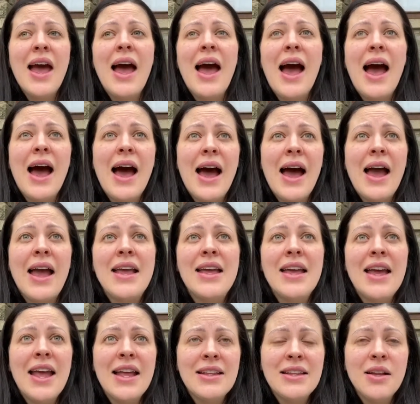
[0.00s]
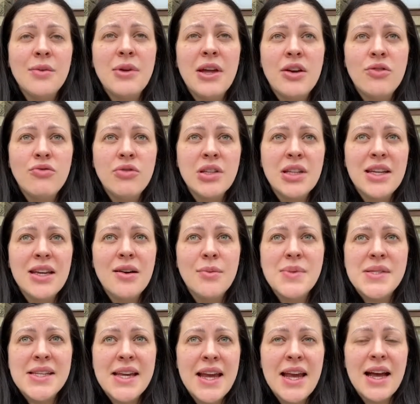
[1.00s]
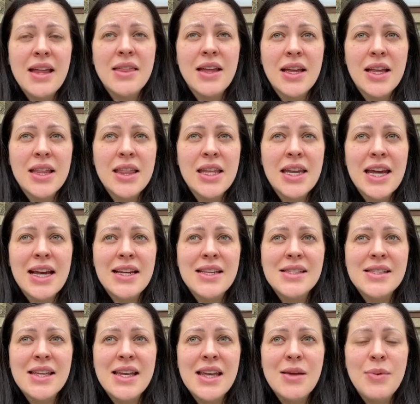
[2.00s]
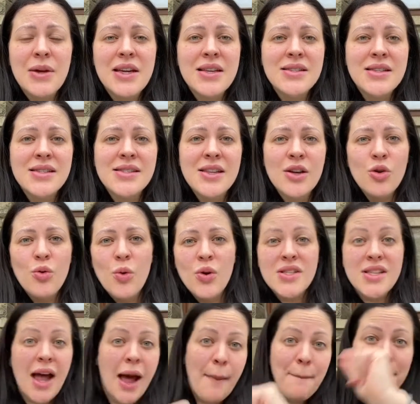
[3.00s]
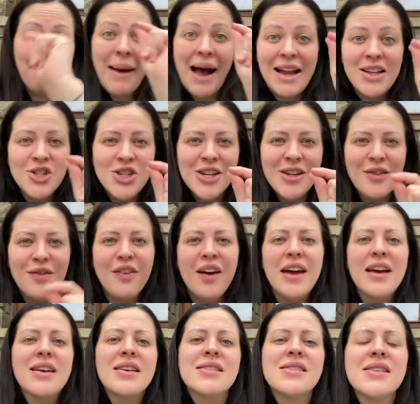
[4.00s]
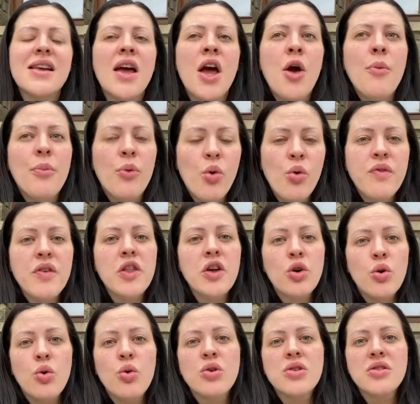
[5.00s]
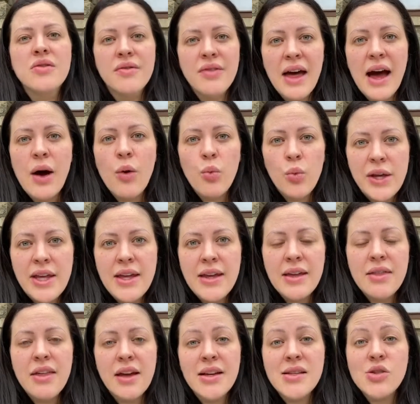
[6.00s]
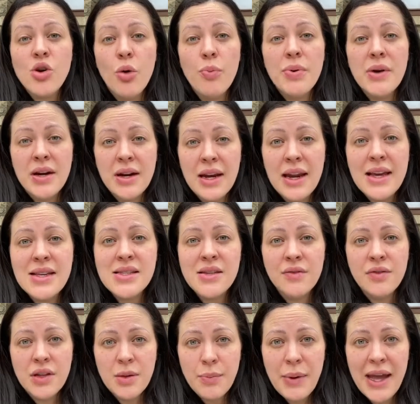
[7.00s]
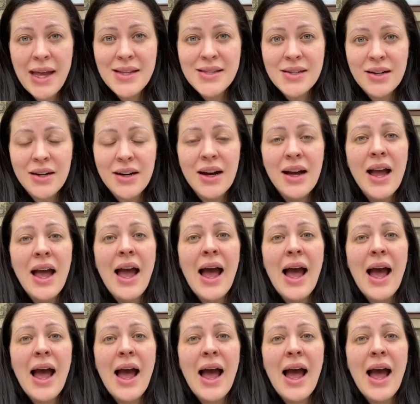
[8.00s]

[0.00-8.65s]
I ended up getting really upset, I think, the next day because it still wasn't a magic fix. But over the course of that week, things got progressively better.